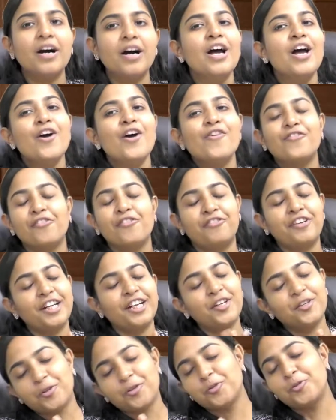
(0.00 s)

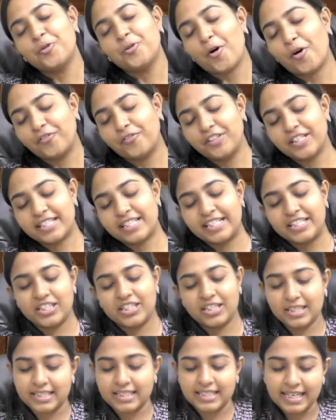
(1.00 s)
52 of the
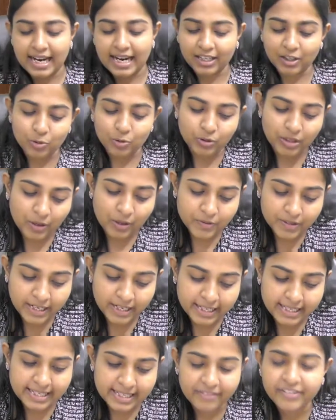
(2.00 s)
CGST Act
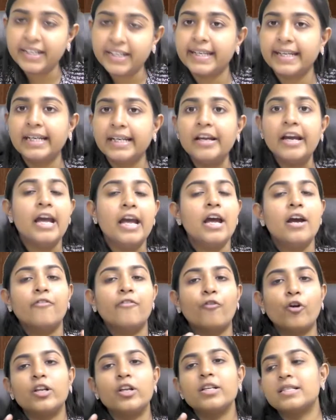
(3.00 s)
2017. What
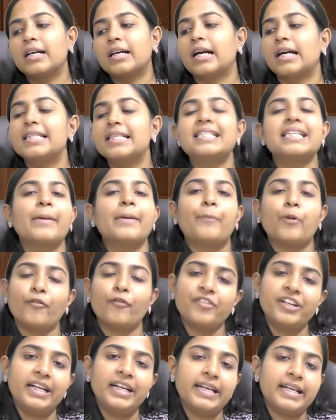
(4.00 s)
does the concept of
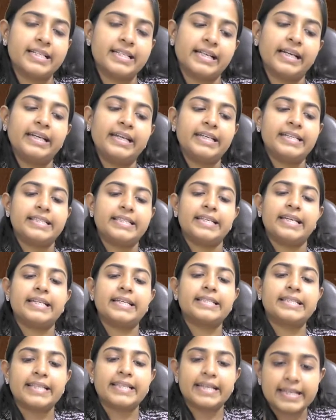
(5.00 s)
TDS and TCS
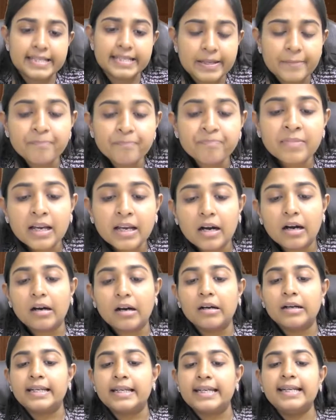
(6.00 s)
says?
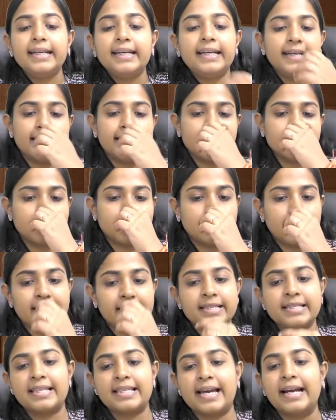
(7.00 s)
TDS says
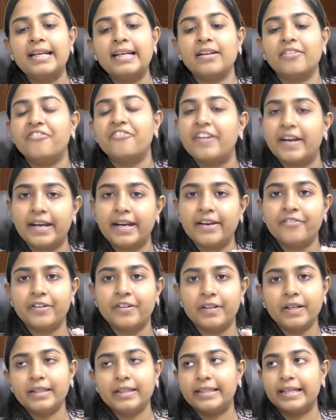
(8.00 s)
that whenever
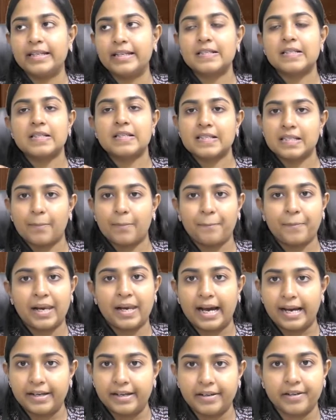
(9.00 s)
there is a
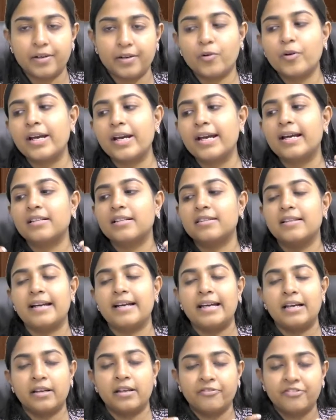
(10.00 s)
supplier, okay,
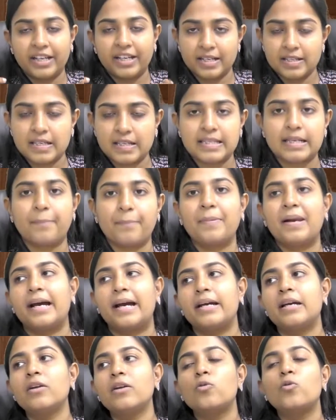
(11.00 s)
if there is a supplier
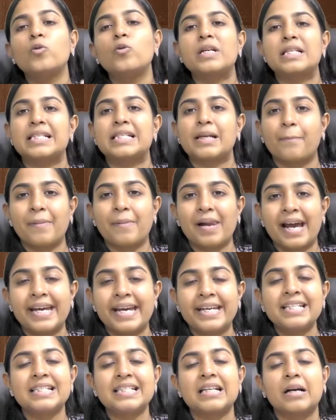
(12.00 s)
who is supplying
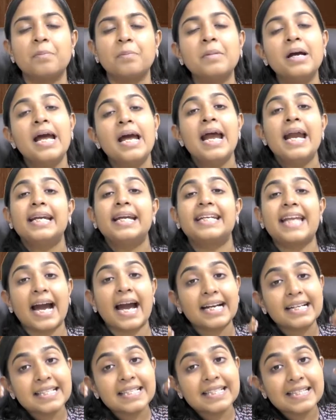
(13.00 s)
some
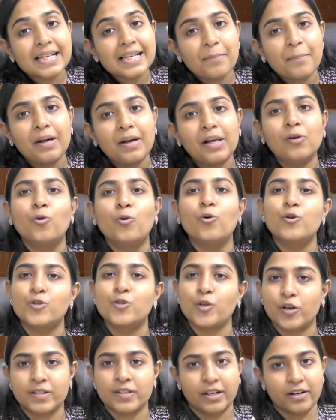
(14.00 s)
taxable goods or
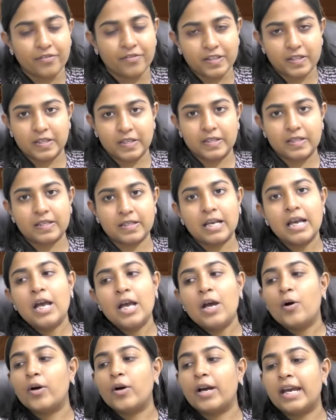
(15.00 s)
services,
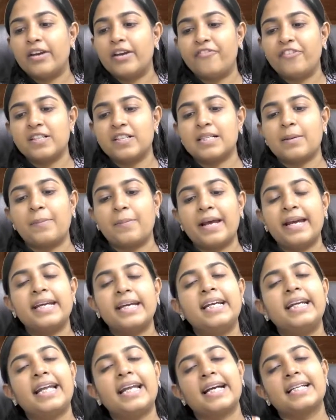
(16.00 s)
okay, if he is supplying any
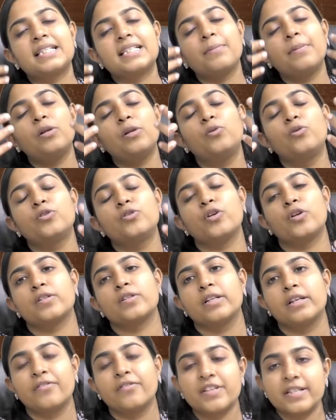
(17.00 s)
taxable goods or
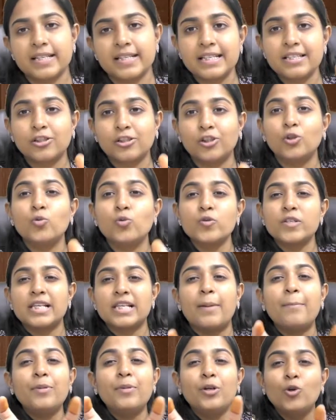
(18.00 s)
services to
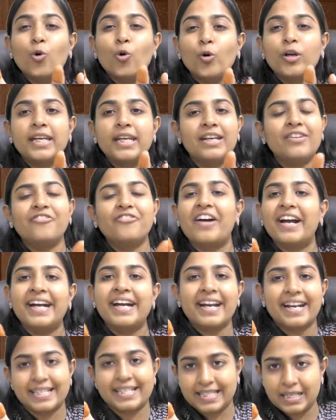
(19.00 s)
some notified
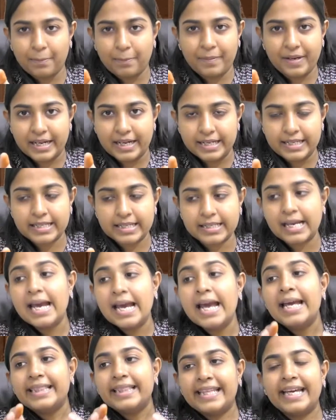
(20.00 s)
recipients,
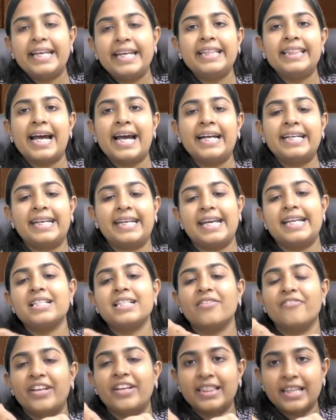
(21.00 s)
then in that case,
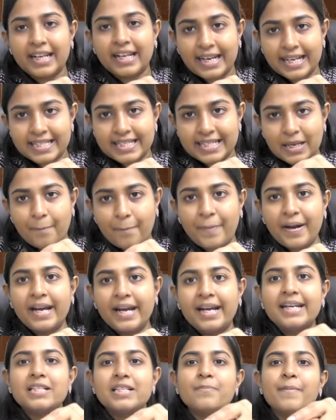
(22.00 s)
when the recipient is
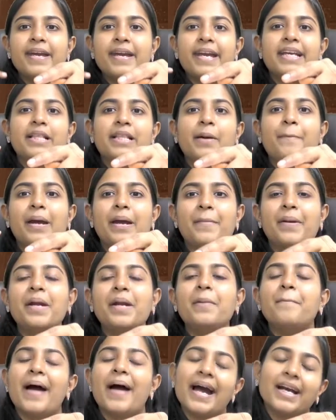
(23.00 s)
making the payment
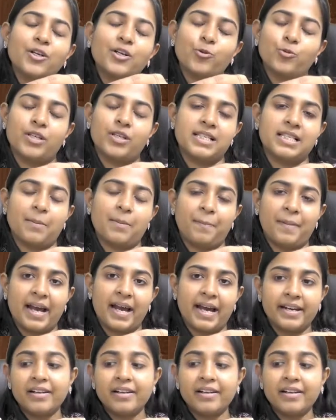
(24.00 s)
back to the supplier,